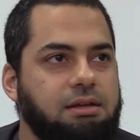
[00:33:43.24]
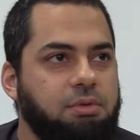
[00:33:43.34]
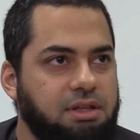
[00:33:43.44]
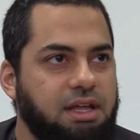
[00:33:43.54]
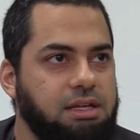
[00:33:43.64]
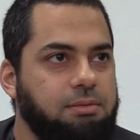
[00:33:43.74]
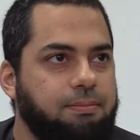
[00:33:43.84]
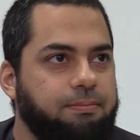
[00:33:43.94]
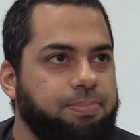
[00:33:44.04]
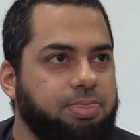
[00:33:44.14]
with a lady.
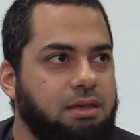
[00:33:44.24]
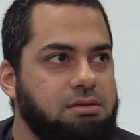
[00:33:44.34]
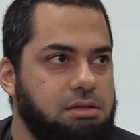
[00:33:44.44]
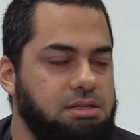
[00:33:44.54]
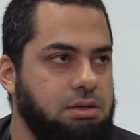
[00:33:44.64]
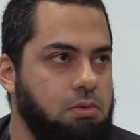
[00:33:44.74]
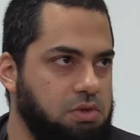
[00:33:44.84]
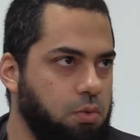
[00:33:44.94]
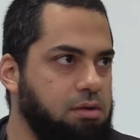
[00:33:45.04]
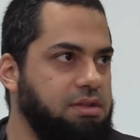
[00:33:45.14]
So this
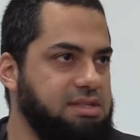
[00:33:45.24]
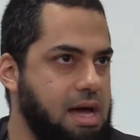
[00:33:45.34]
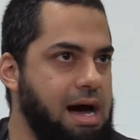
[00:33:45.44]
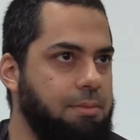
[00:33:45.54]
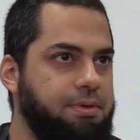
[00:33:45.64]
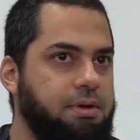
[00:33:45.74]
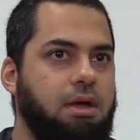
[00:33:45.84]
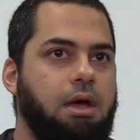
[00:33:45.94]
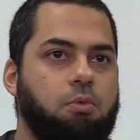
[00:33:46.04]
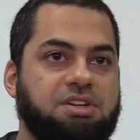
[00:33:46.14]
was one of the top
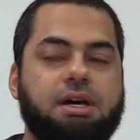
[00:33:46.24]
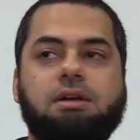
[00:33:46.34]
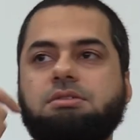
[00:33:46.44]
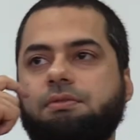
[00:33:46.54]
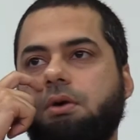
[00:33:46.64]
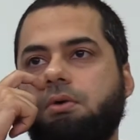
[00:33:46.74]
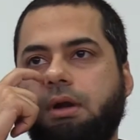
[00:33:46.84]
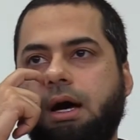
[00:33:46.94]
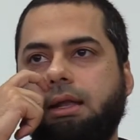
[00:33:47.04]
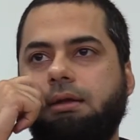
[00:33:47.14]
reciters of the
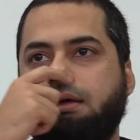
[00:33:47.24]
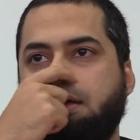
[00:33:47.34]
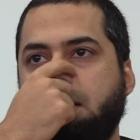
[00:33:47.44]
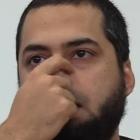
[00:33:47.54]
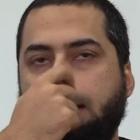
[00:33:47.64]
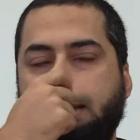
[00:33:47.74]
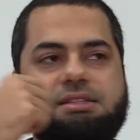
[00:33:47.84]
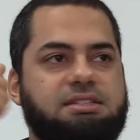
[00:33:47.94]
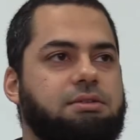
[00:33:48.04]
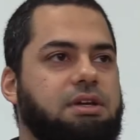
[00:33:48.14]
Quran
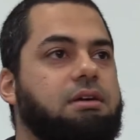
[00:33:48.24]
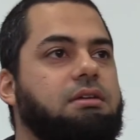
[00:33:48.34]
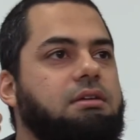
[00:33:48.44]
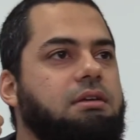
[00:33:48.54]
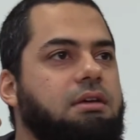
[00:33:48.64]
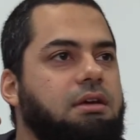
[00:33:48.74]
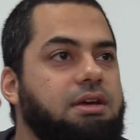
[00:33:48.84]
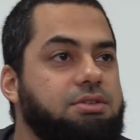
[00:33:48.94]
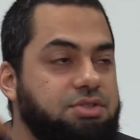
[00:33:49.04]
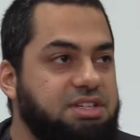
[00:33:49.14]
in Syria.
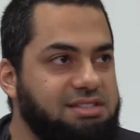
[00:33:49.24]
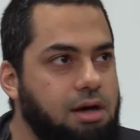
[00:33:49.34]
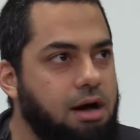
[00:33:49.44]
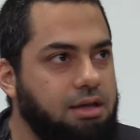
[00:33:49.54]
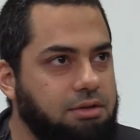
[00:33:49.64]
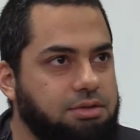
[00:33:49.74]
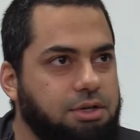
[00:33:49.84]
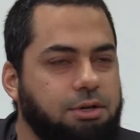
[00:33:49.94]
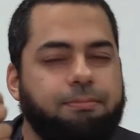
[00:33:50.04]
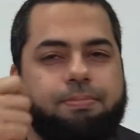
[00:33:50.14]
So she's talking to
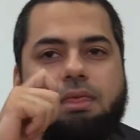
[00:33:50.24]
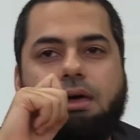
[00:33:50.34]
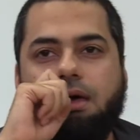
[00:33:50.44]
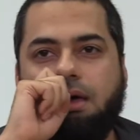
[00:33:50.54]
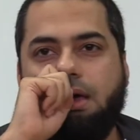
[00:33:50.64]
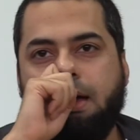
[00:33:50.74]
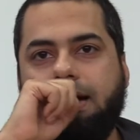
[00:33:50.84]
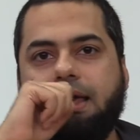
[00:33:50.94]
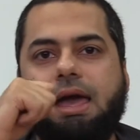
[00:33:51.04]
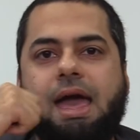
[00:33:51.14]
her,
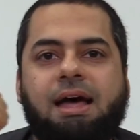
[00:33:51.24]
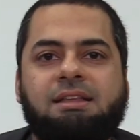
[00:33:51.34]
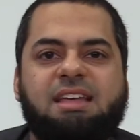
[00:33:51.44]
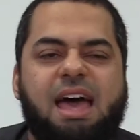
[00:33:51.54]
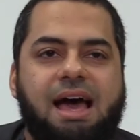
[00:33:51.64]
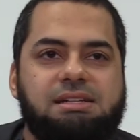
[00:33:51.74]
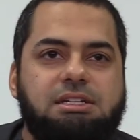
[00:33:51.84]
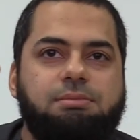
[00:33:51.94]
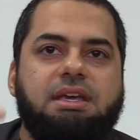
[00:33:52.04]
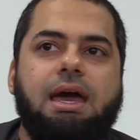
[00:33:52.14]
right? And as
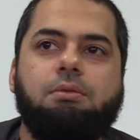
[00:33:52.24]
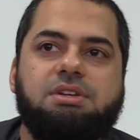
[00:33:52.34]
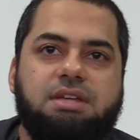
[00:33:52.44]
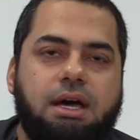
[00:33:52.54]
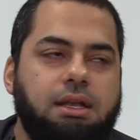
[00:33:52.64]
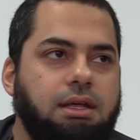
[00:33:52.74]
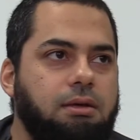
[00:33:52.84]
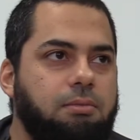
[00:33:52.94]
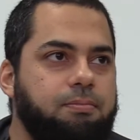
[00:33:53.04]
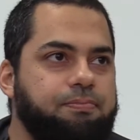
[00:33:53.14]
she began reciting,